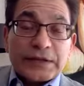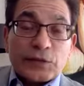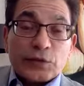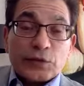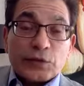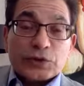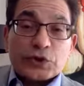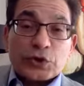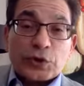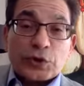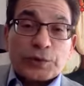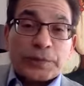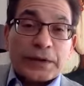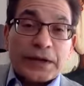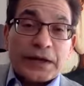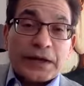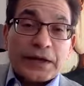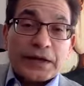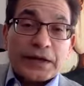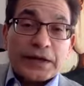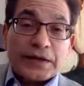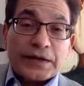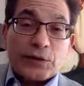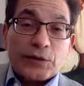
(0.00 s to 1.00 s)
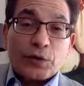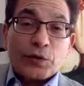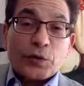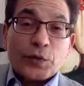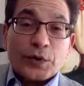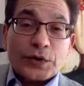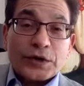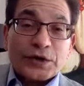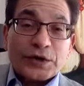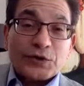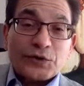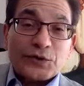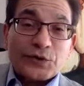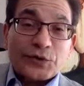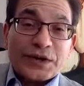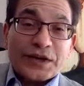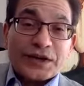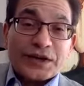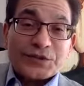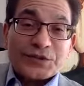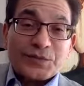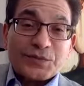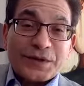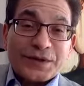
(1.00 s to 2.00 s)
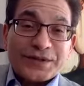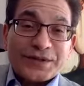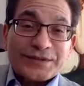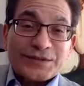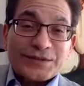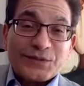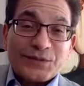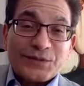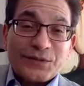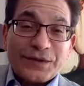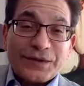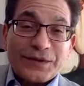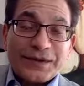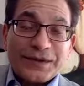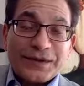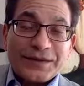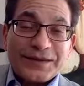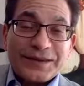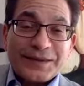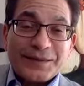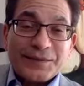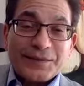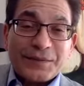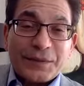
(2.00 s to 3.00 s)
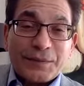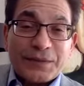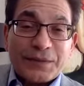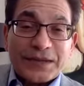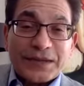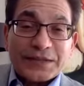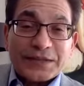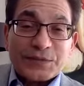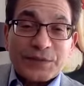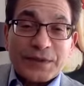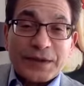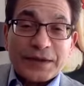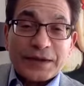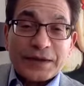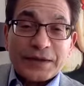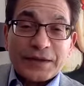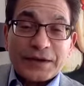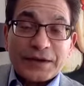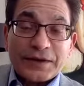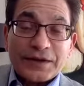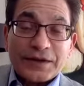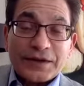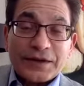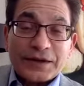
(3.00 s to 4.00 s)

They all stopped playing and they all wanted to touch Mother's feet and be blessed by her.